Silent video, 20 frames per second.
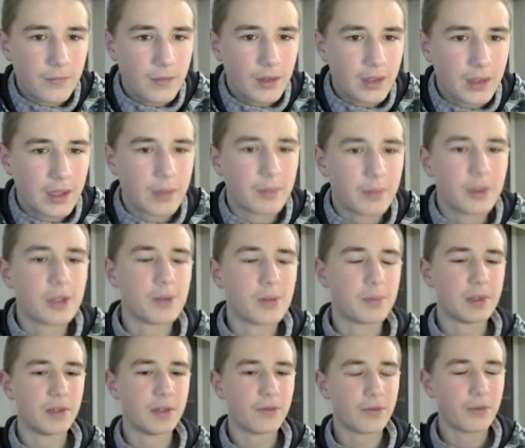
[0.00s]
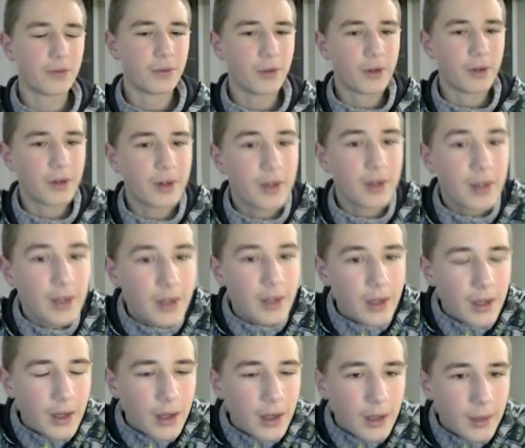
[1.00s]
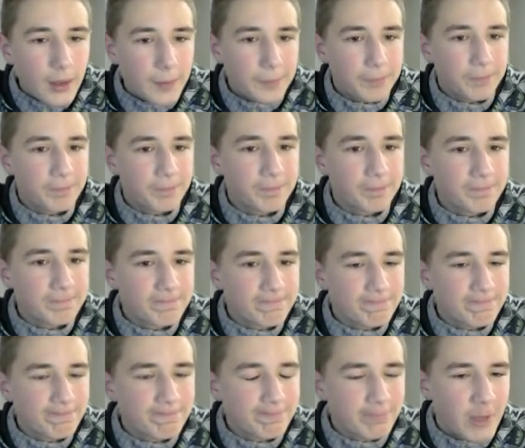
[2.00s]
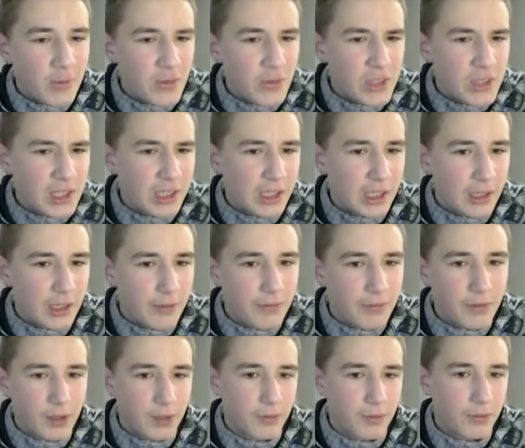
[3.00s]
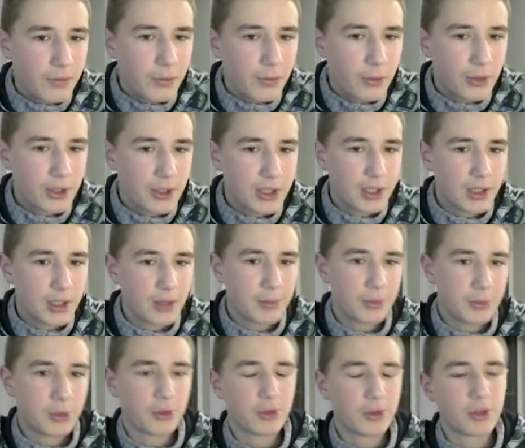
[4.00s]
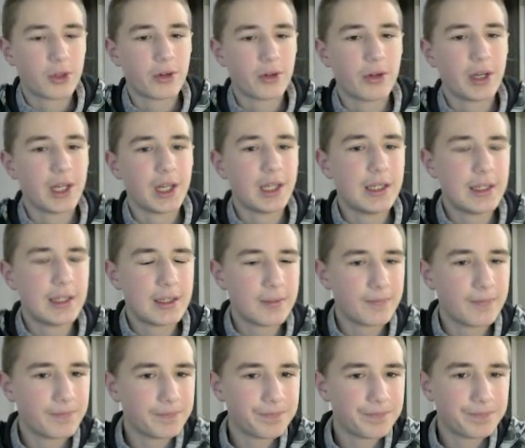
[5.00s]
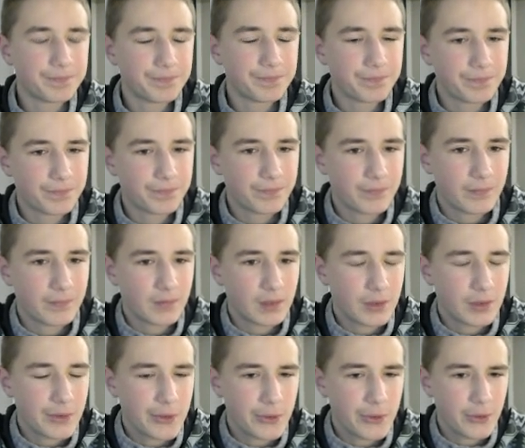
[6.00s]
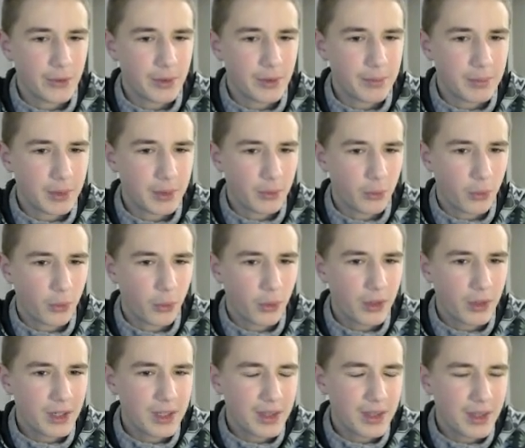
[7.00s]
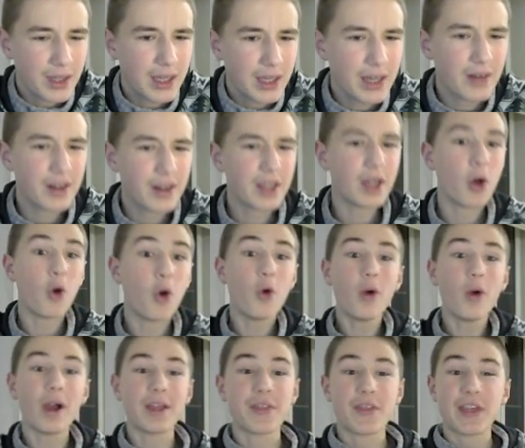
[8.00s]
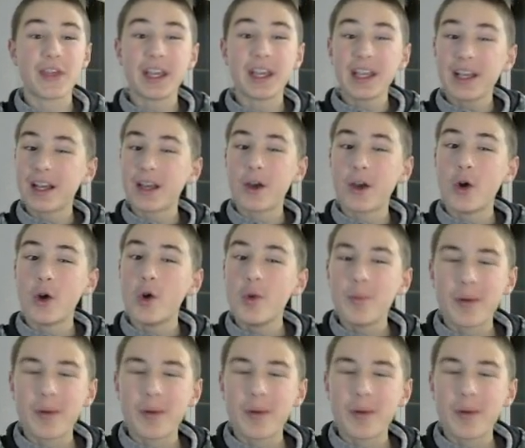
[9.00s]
yeah bishop e4 mm, I was thinking f5 forcing him to trade shouldn't be worth there I hope I think I hope